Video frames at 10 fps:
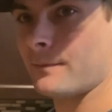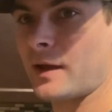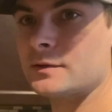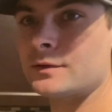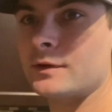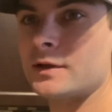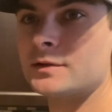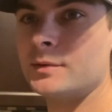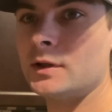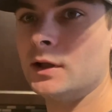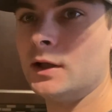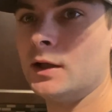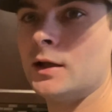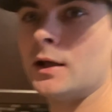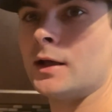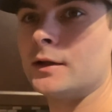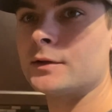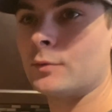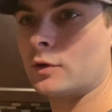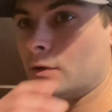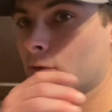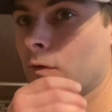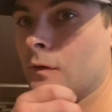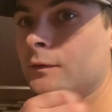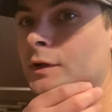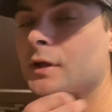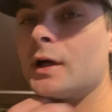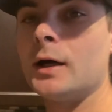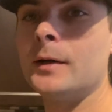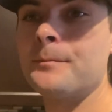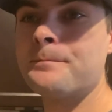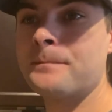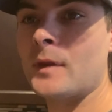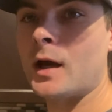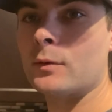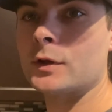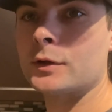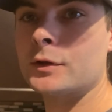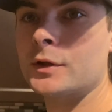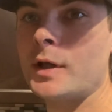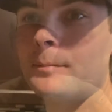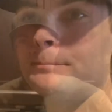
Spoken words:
that's the recipe, and tomorrow I'll go over how we're gonna cook it up.